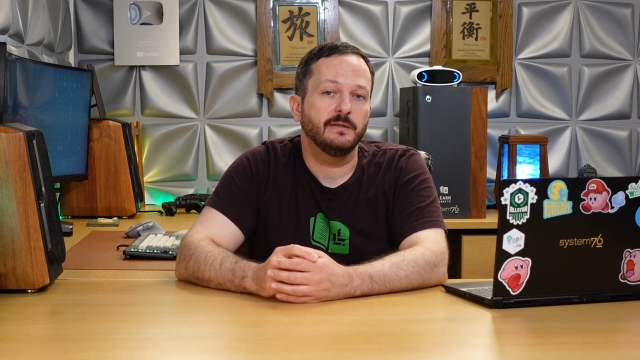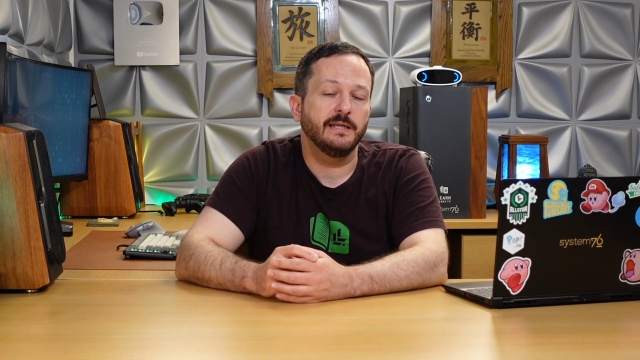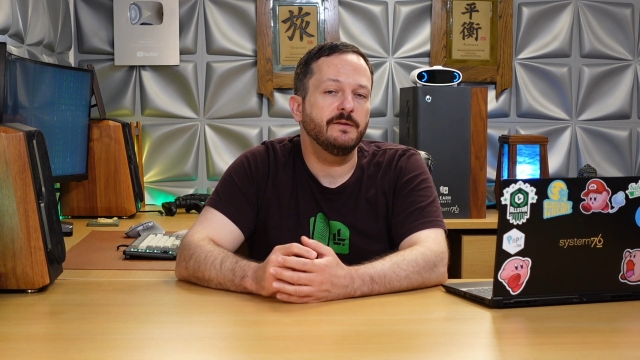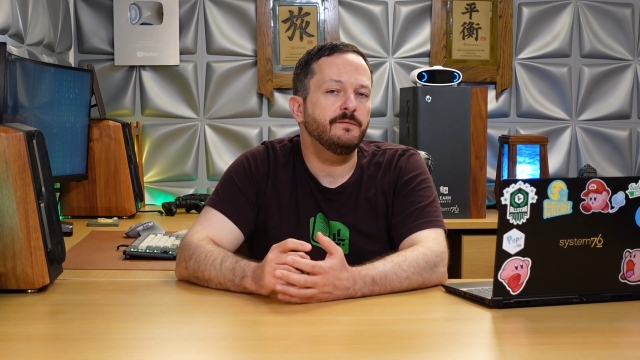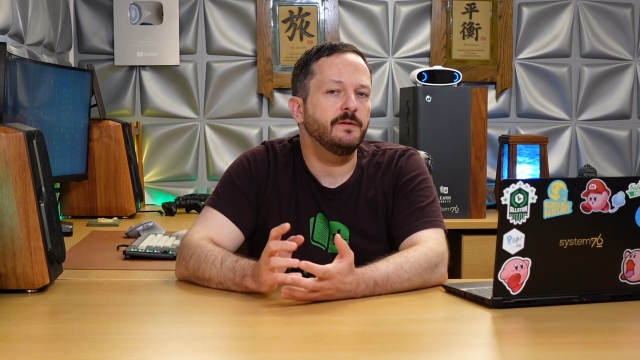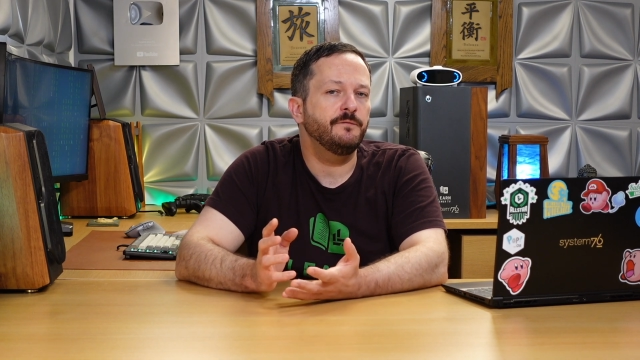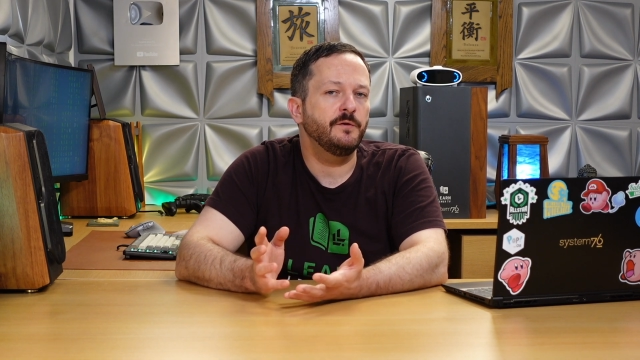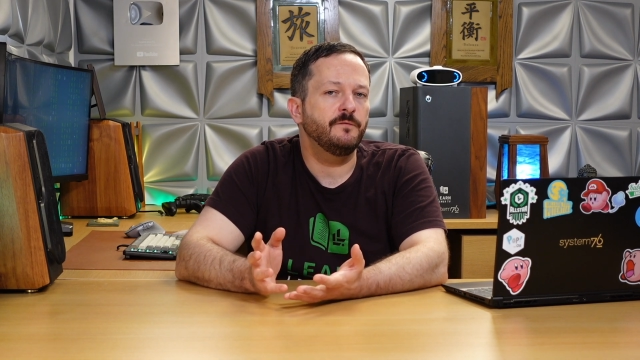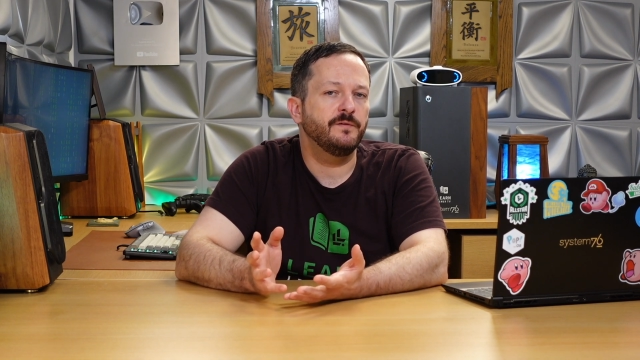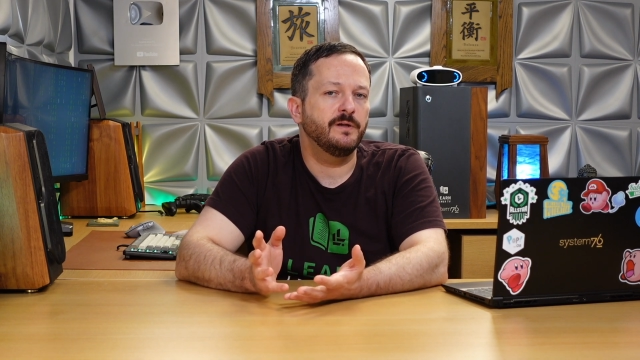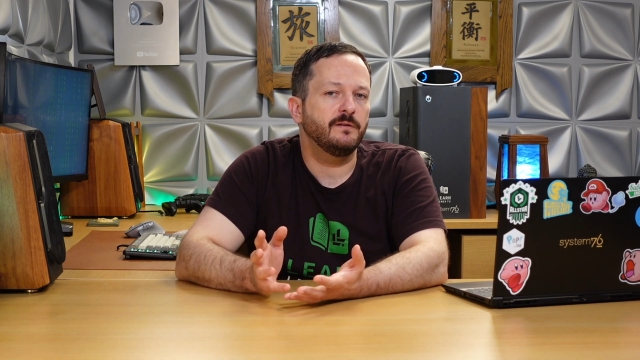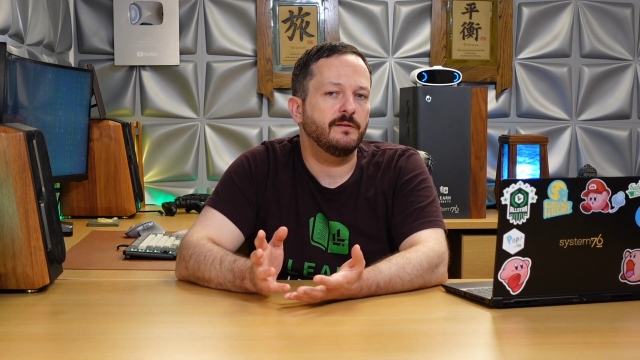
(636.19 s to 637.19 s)
Even if you
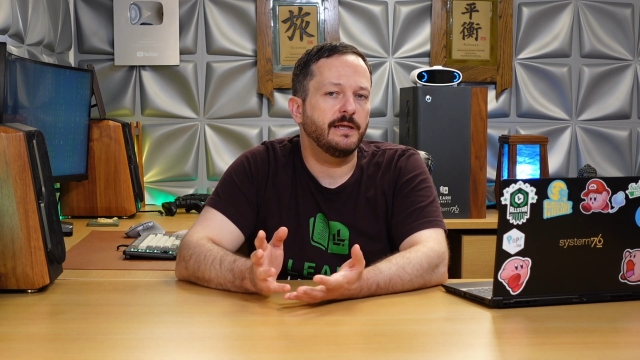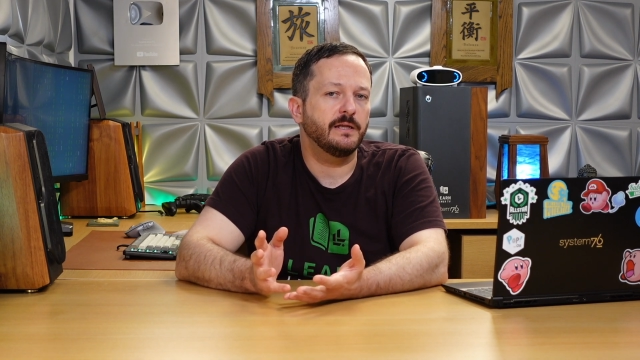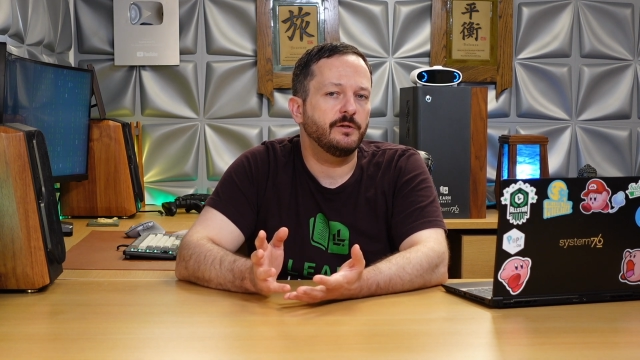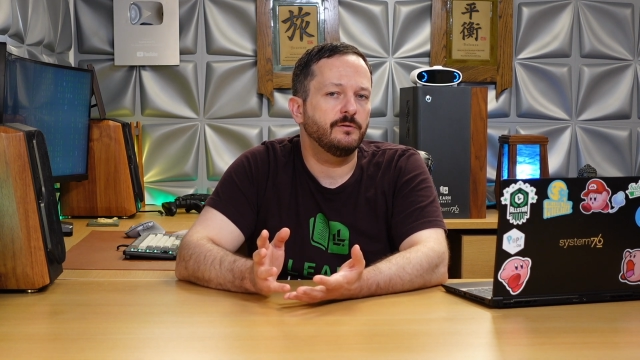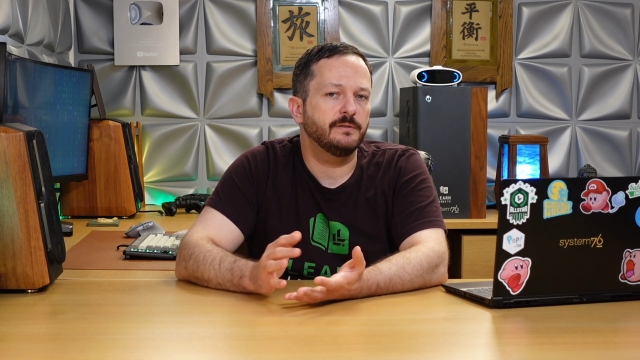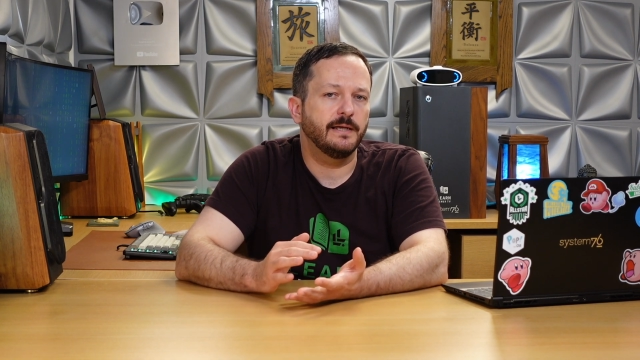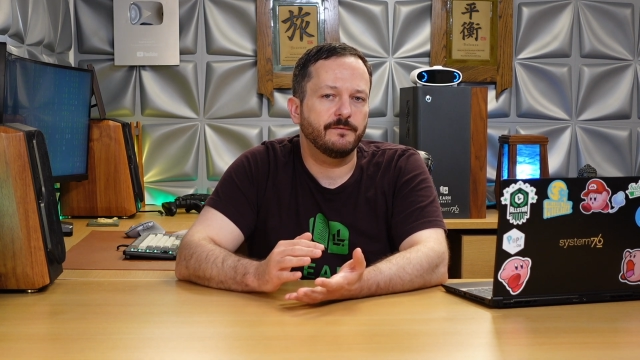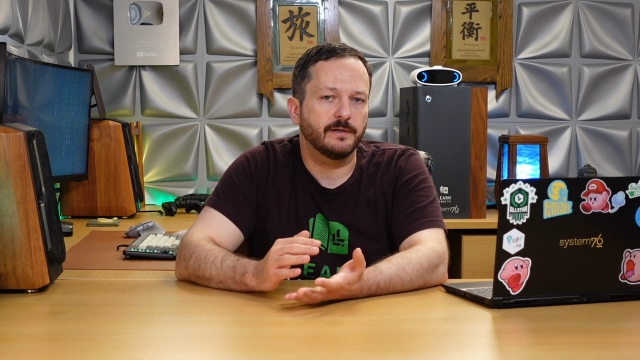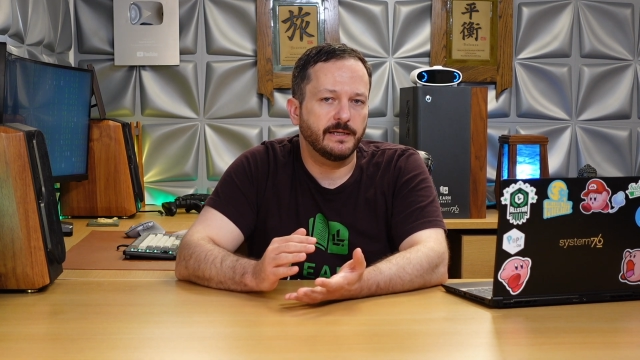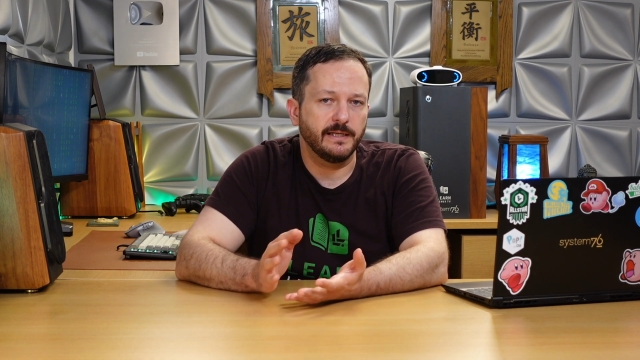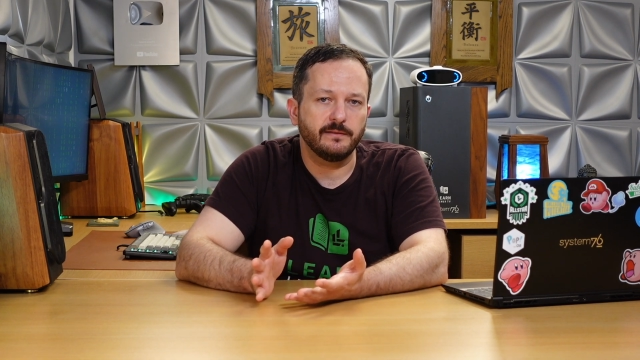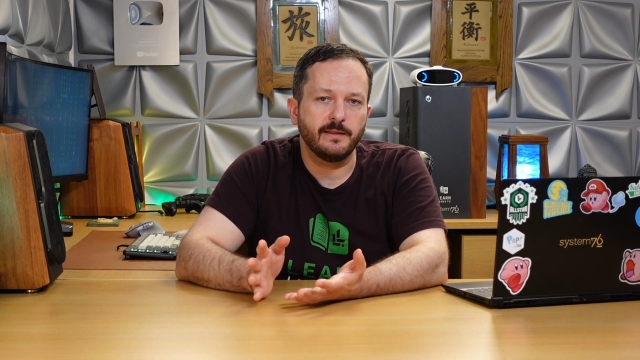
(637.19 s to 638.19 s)
feel like you'll never
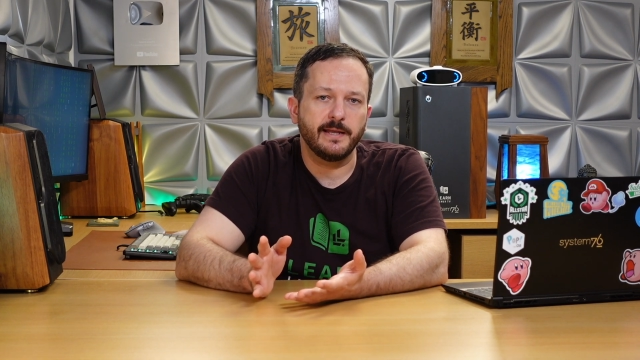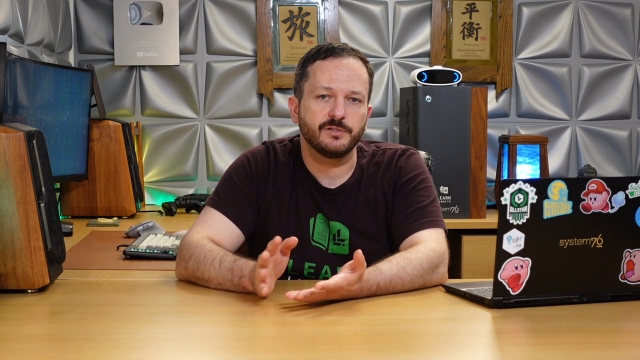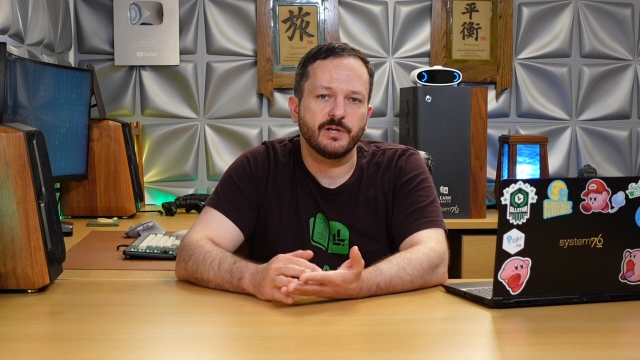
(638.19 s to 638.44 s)
get that